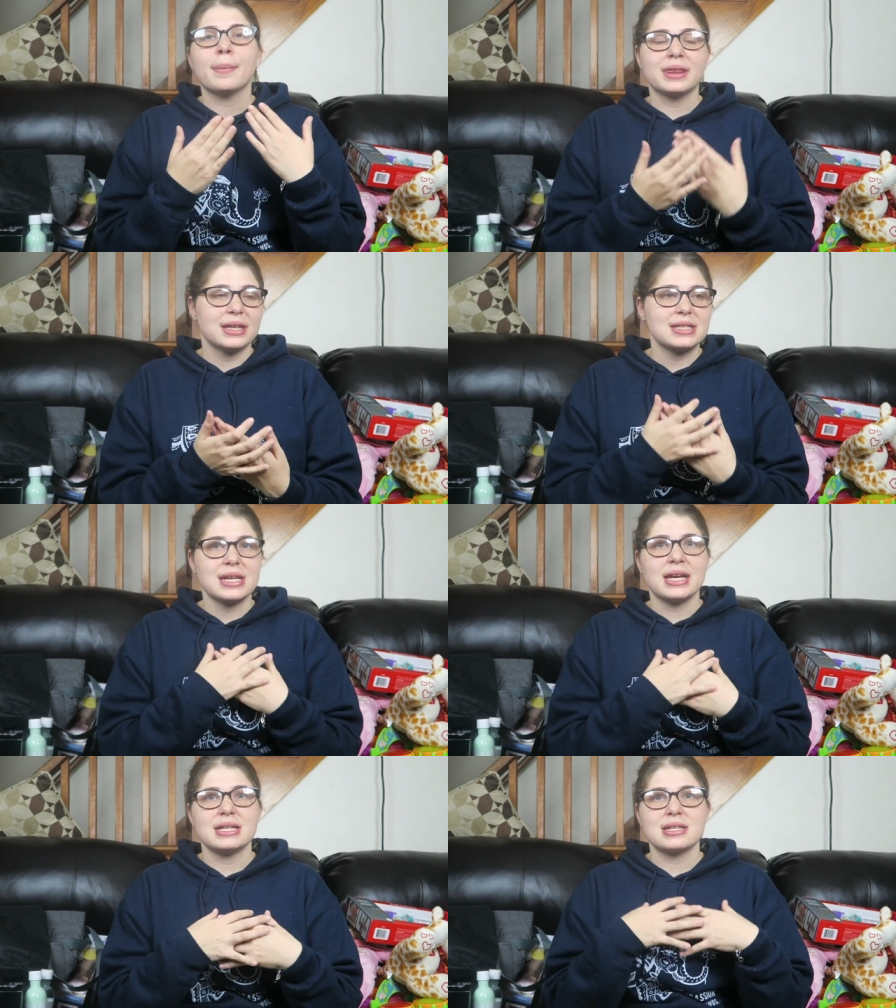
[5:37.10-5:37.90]
but
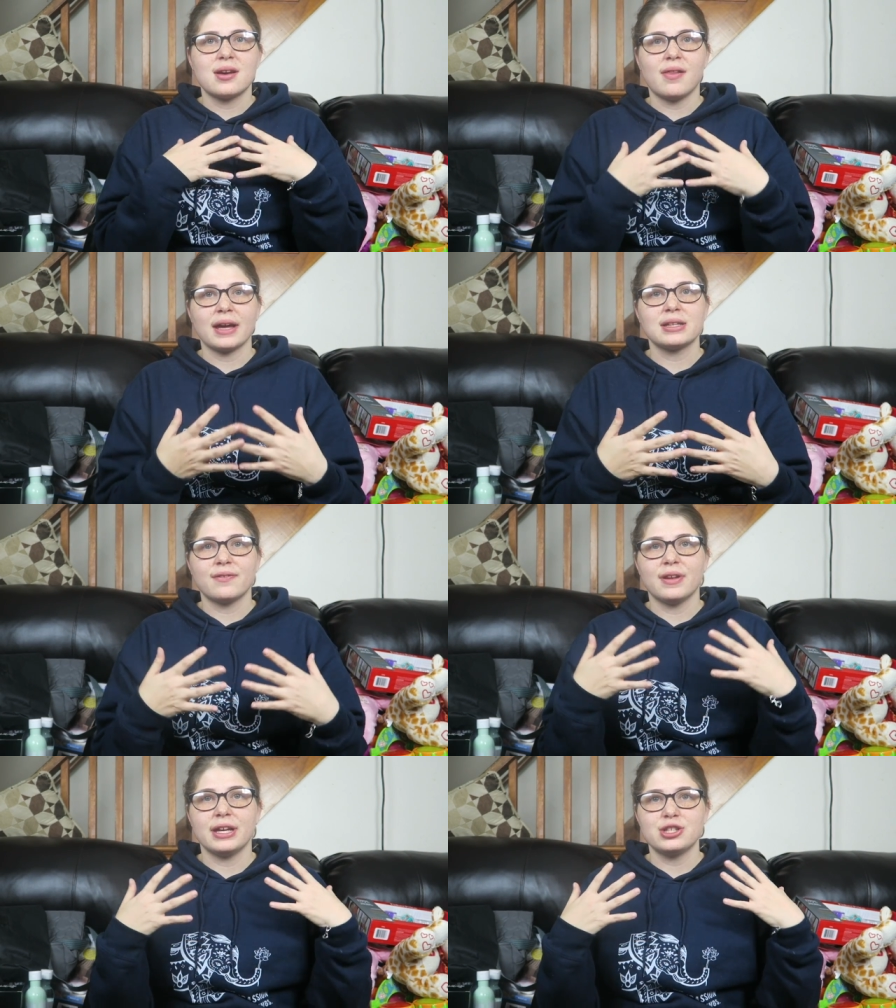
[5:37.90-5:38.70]
this is
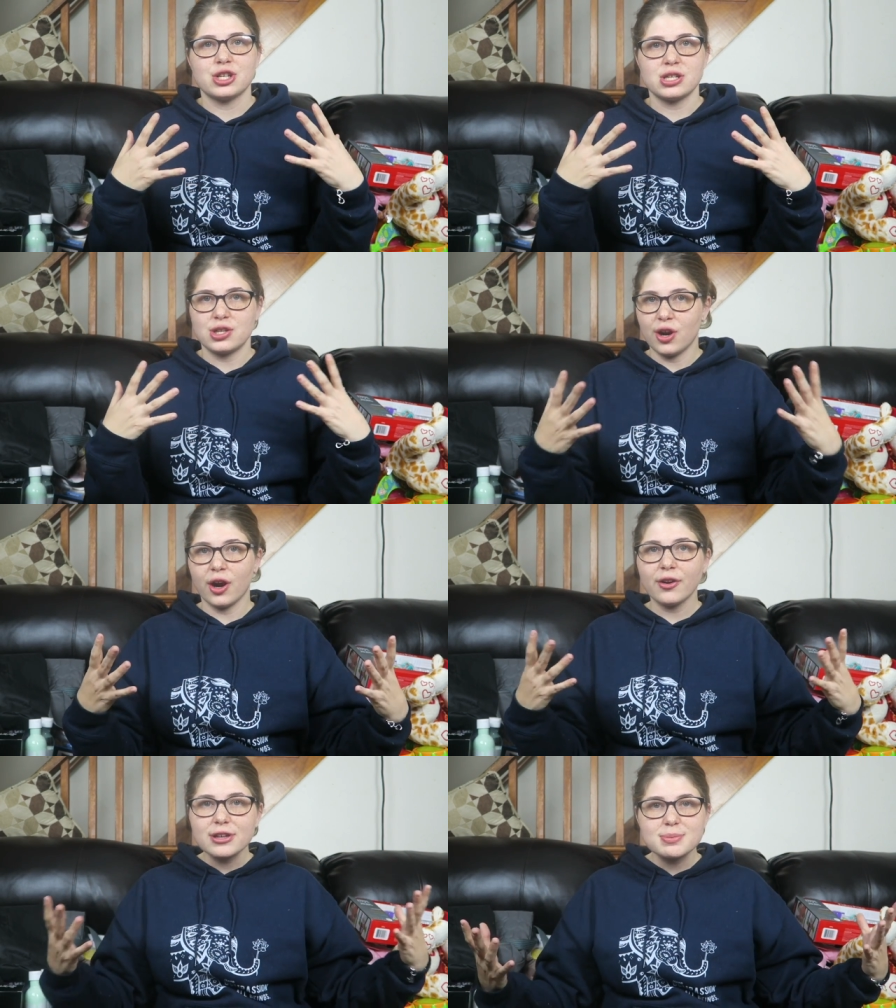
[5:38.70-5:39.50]
collectively just
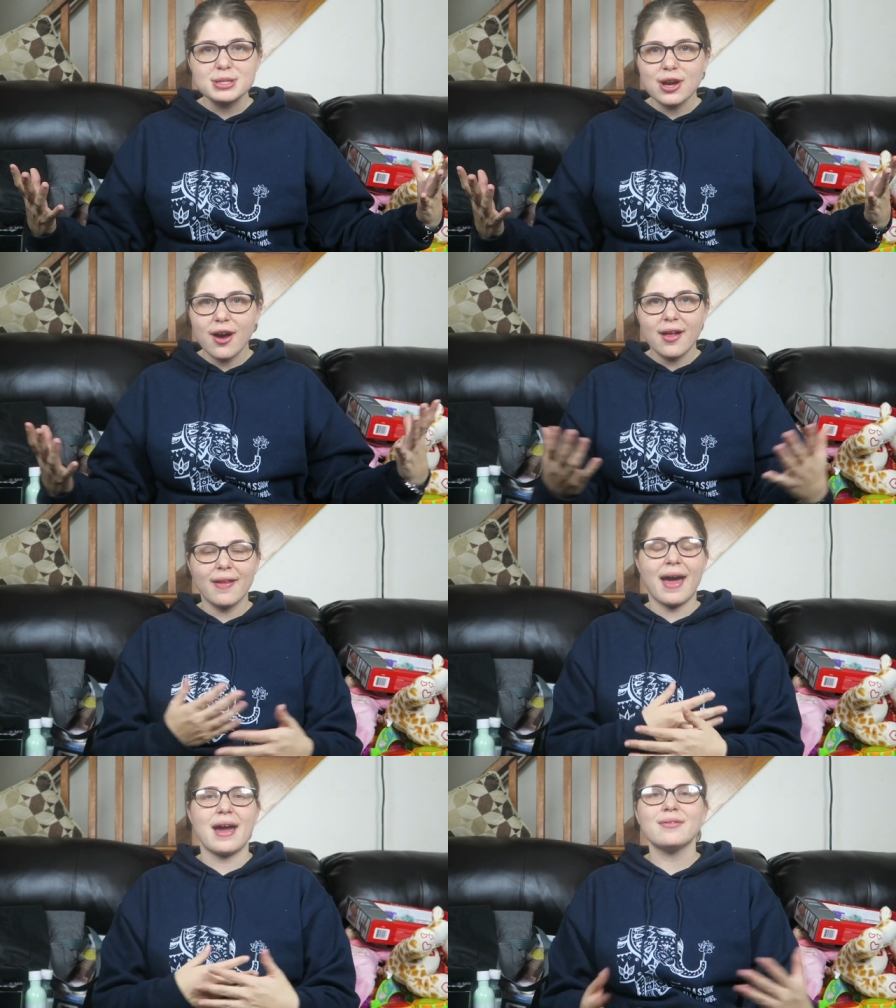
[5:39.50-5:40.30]
her Christmas
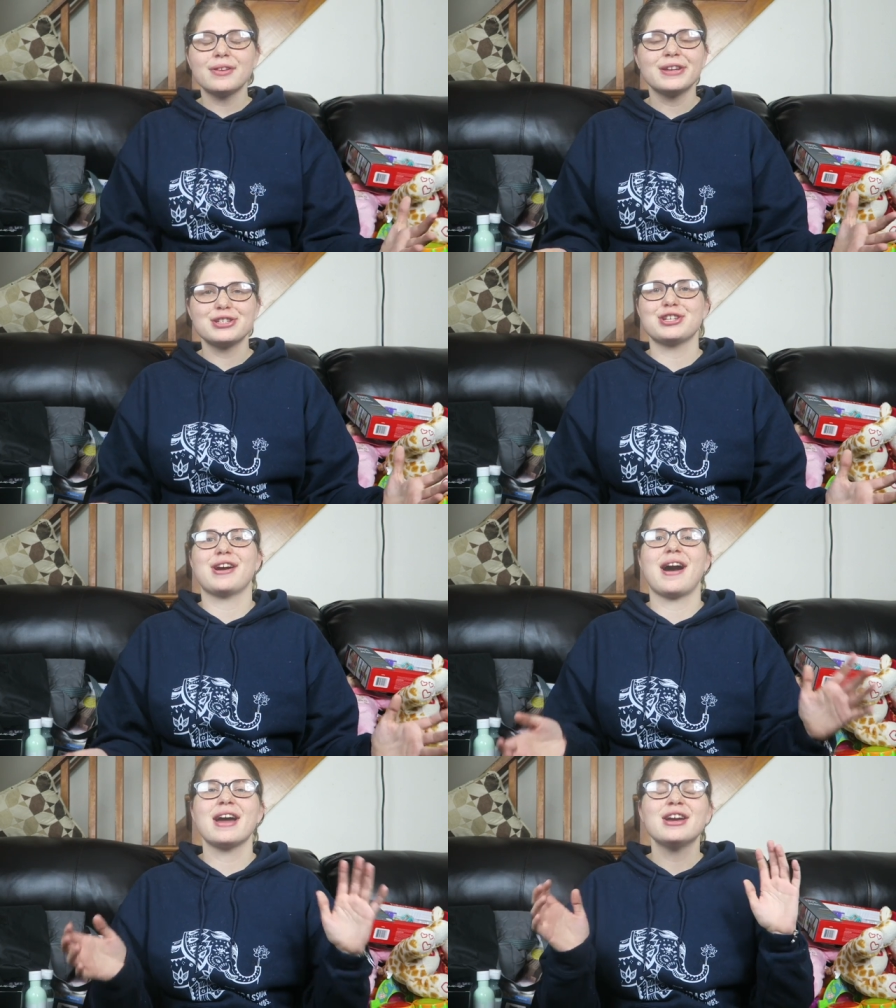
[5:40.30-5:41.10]
haul, everything she
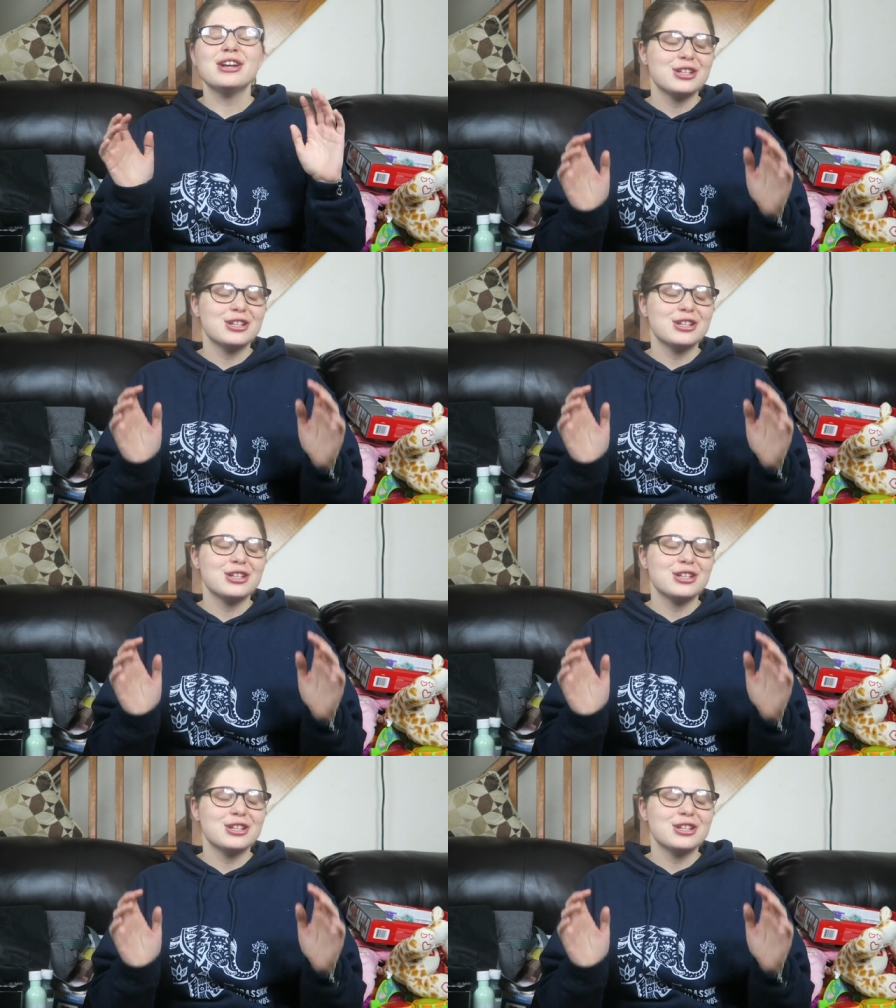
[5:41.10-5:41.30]
got.